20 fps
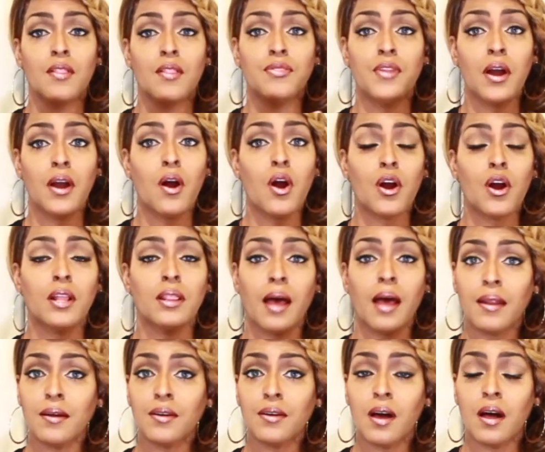There are a
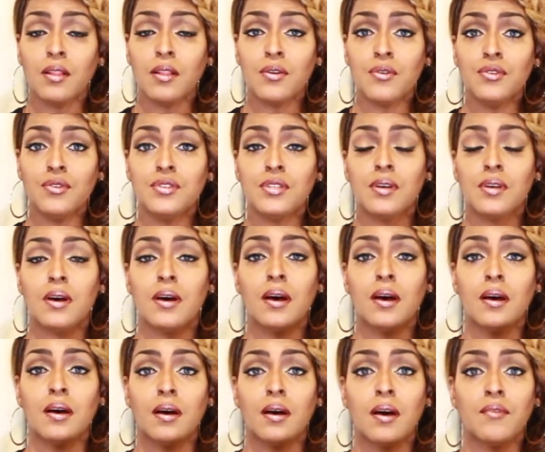lot of colors
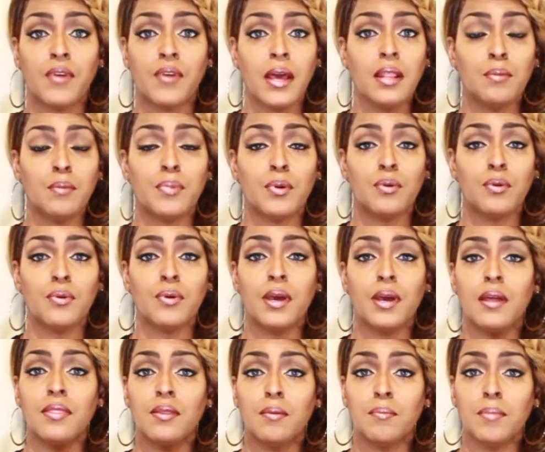uh, available
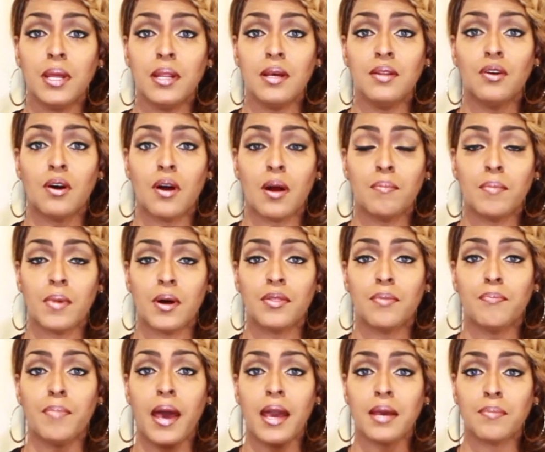in the Mini
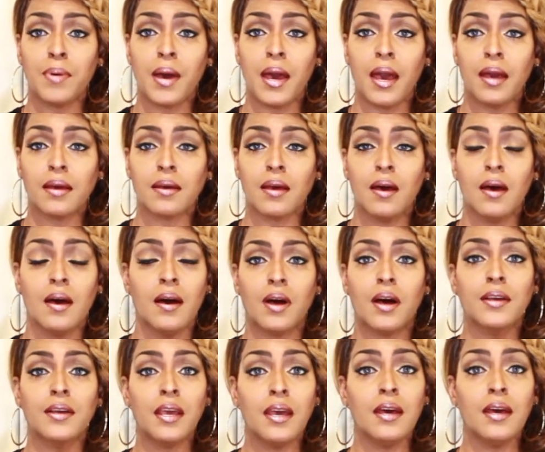Dartmouth backpack.
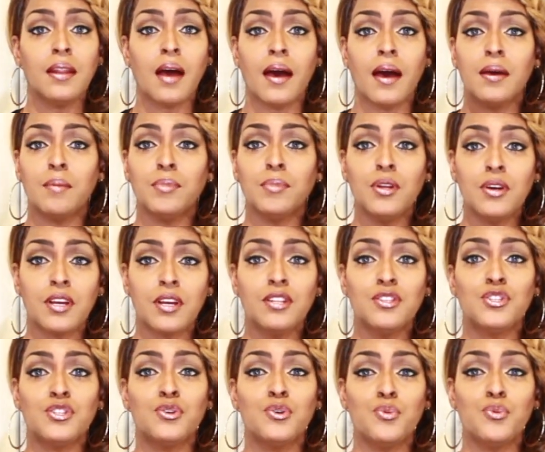Again, I am
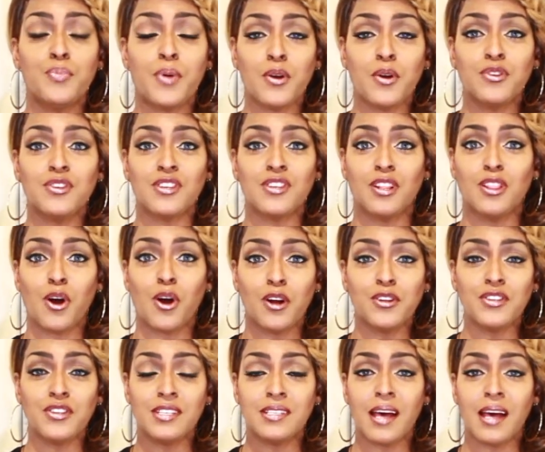looking to purchase a
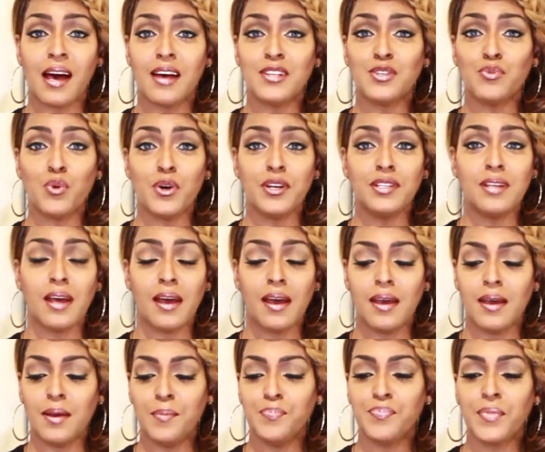larger size one
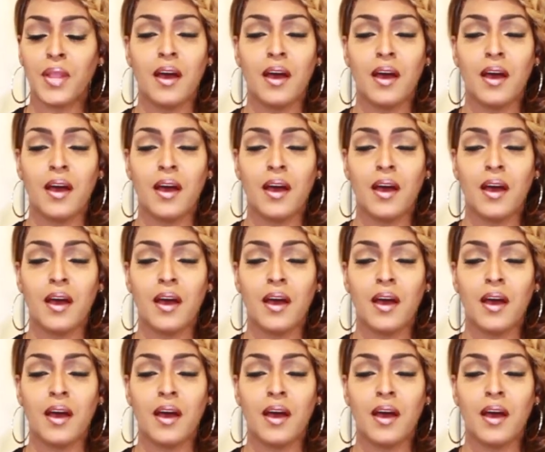day.